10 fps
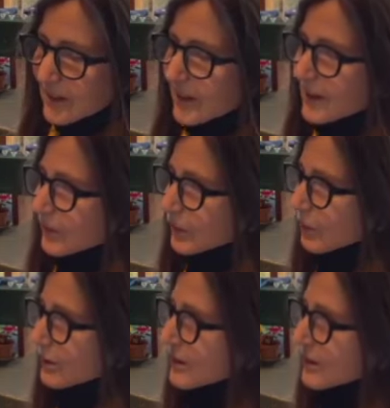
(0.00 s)
It is
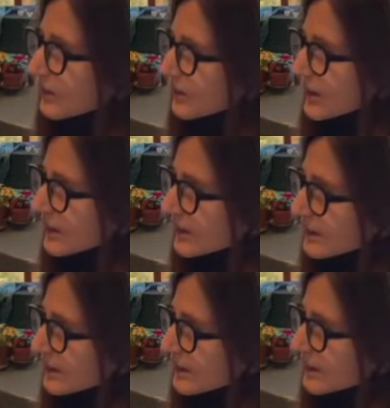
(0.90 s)
toward this light
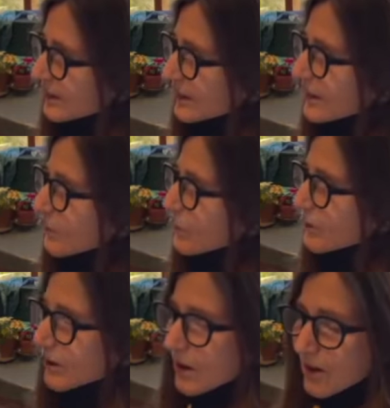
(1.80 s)
that we are
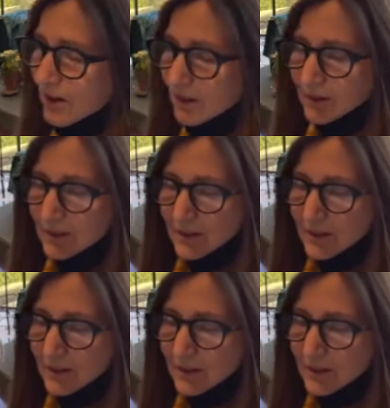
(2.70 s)
called,